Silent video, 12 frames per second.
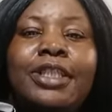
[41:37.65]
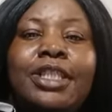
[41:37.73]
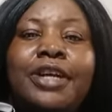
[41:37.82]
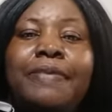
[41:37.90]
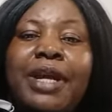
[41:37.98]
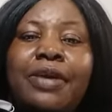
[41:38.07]

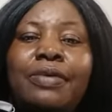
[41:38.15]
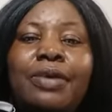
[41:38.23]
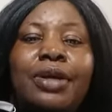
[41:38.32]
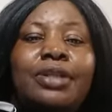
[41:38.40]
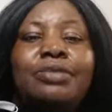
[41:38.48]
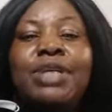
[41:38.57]
The menu
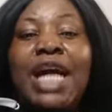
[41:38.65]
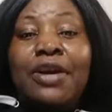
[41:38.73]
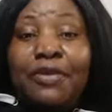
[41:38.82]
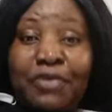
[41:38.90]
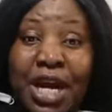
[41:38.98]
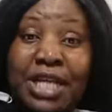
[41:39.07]
one, we
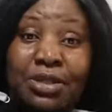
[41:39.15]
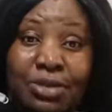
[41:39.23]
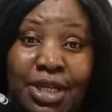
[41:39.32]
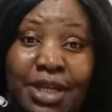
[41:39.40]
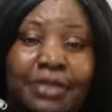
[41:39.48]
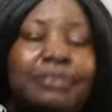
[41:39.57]
cannot fry it
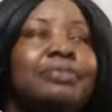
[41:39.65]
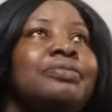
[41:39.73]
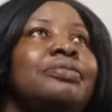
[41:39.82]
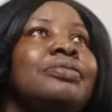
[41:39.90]
today.